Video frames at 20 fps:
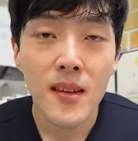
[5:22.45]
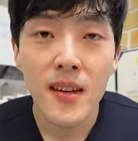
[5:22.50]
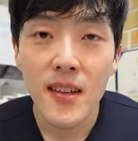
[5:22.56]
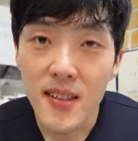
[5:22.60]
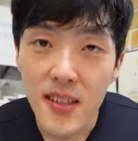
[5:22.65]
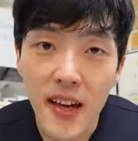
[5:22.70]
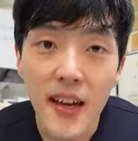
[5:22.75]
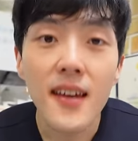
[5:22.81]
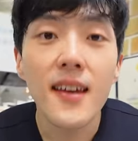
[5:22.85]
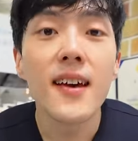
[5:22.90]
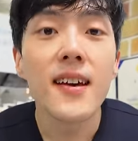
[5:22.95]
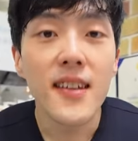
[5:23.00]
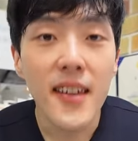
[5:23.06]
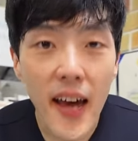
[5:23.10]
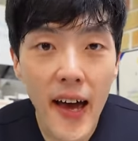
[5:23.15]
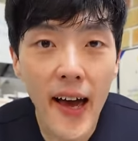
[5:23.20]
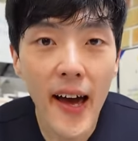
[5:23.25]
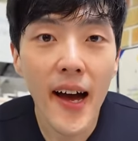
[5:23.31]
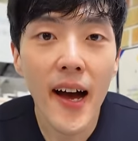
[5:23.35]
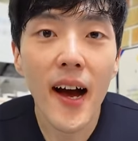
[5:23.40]
He's like,
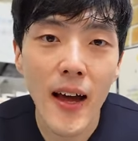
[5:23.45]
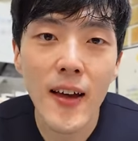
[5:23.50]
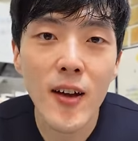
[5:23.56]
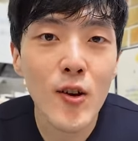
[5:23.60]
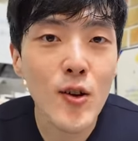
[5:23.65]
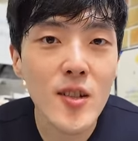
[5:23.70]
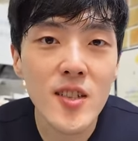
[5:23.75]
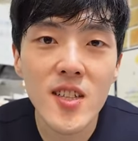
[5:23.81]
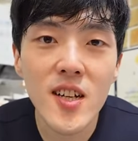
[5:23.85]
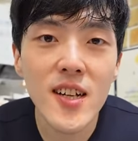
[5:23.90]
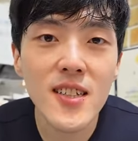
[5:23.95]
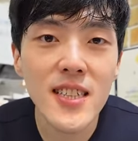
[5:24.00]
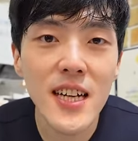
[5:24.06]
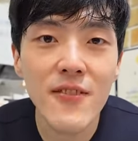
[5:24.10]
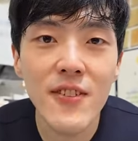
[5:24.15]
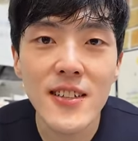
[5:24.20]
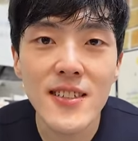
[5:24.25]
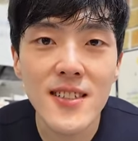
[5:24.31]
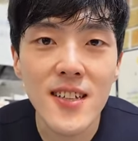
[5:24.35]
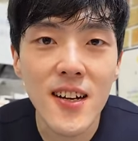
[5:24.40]
yeah, I go to church
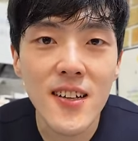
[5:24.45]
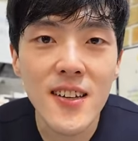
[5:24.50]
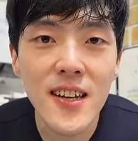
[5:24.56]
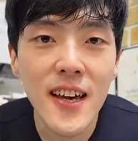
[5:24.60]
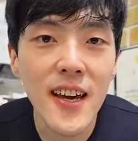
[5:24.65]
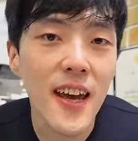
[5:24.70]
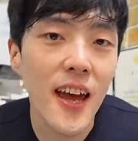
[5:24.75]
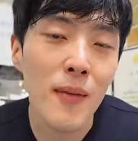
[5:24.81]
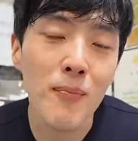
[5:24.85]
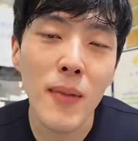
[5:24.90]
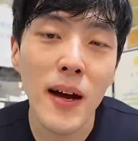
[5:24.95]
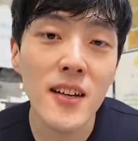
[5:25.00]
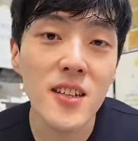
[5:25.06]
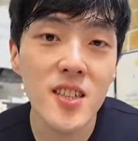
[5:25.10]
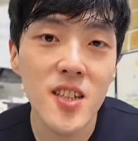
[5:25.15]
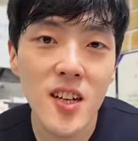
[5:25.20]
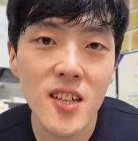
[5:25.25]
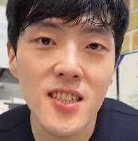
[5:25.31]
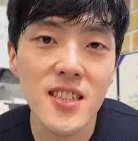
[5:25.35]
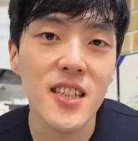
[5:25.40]
every Sunday and my
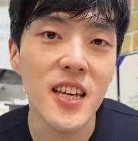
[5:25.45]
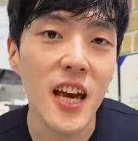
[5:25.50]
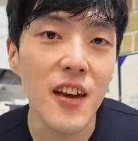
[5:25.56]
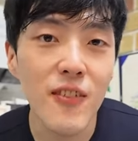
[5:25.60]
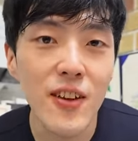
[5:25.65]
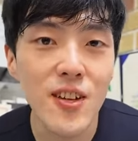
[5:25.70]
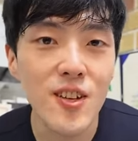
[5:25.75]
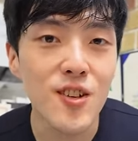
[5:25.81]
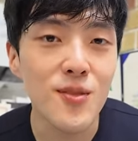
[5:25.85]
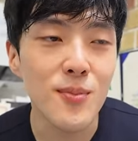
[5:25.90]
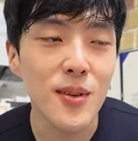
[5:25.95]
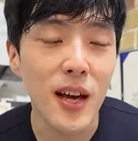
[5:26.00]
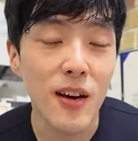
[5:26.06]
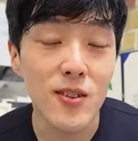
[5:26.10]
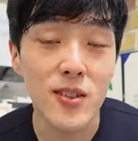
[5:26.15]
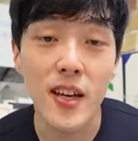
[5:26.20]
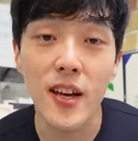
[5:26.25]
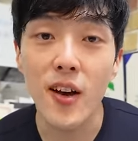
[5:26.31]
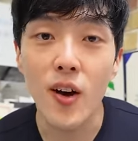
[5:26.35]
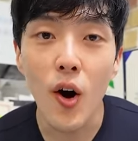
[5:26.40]
church gave it to me. I
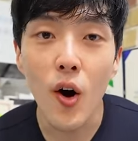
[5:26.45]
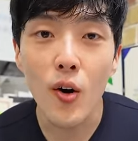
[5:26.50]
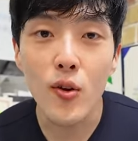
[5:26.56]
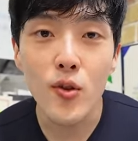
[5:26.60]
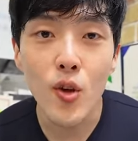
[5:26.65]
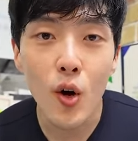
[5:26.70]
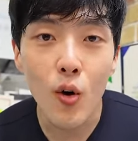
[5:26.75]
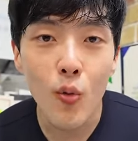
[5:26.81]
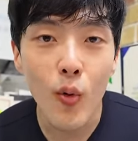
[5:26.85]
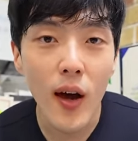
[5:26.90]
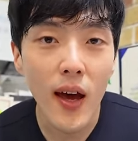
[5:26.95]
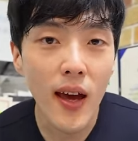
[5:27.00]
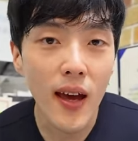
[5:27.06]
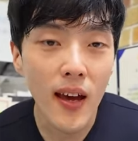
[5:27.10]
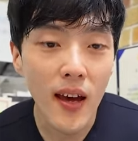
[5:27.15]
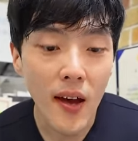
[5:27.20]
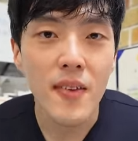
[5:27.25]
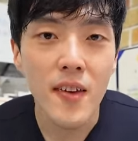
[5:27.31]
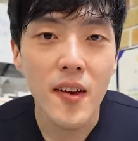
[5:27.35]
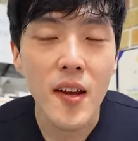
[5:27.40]
was like, oh, no way.
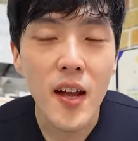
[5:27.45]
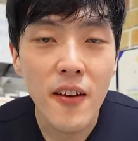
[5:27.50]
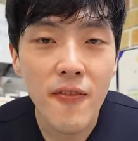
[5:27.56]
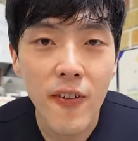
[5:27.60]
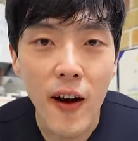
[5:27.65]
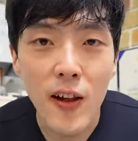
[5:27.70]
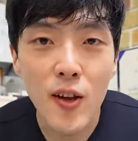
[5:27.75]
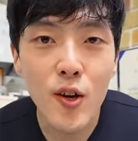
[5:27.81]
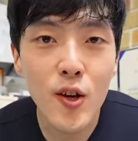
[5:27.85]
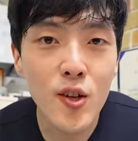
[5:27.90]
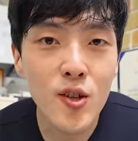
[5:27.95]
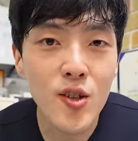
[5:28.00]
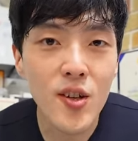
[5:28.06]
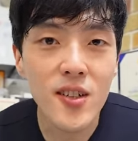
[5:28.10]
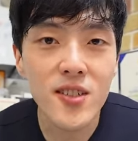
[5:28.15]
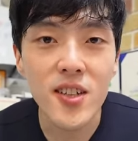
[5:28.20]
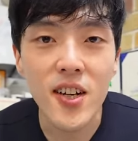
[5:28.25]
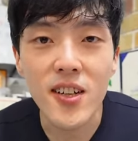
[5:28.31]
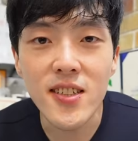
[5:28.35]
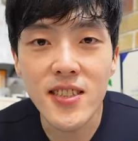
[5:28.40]
Can I follow you to
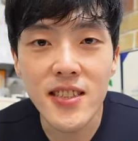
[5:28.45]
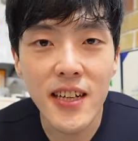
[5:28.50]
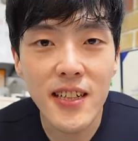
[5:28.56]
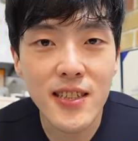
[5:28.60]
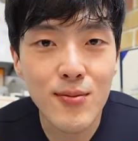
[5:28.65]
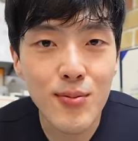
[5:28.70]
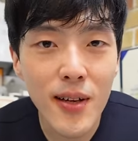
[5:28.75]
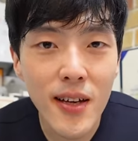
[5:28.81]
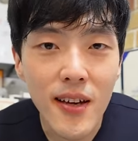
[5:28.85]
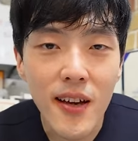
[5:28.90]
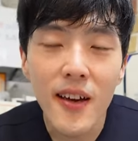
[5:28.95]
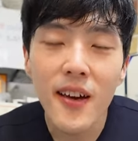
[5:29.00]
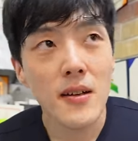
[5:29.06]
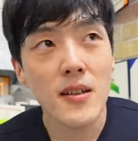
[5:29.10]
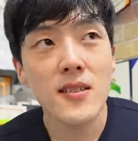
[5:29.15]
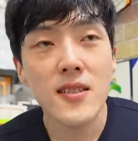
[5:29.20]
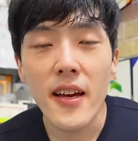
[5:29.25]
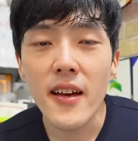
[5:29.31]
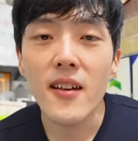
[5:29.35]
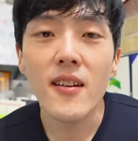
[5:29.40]
your church next week?
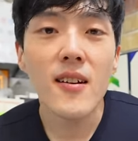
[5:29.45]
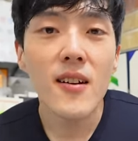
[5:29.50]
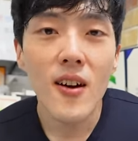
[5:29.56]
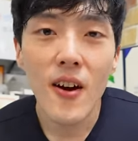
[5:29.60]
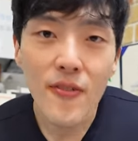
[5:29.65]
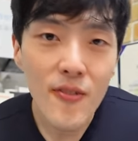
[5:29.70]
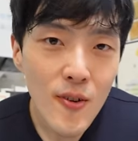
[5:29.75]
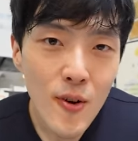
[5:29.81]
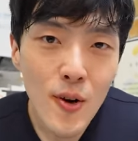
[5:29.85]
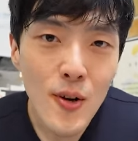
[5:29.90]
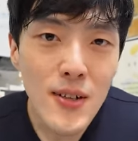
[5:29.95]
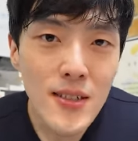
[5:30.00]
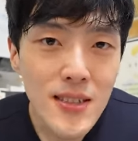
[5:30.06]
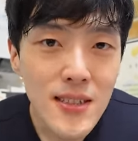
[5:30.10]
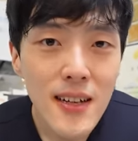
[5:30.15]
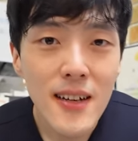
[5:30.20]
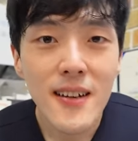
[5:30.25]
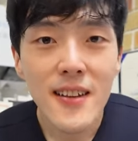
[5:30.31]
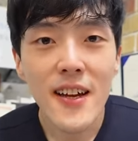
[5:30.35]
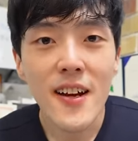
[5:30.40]
He's like, of
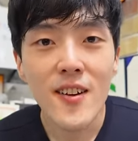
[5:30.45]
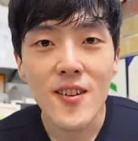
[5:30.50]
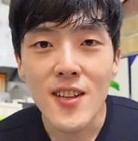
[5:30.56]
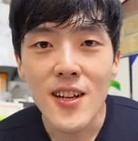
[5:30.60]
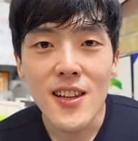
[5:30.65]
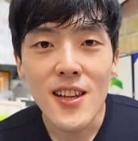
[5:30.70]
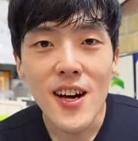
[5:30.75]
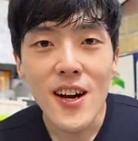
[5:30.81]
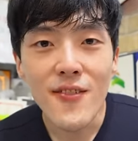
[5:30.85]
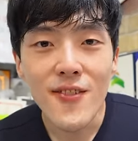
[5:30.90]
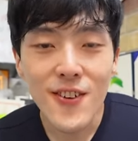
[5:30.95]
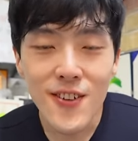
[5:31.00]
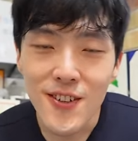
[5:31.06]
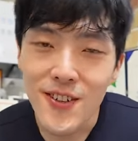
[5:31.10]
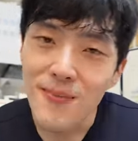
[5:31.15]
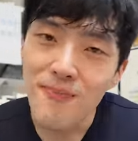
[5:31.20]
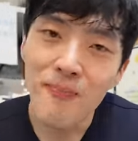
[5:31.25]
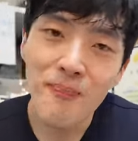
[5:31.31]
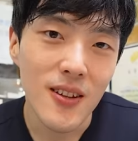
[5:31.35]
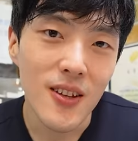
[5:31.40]
course, they're gonna love you.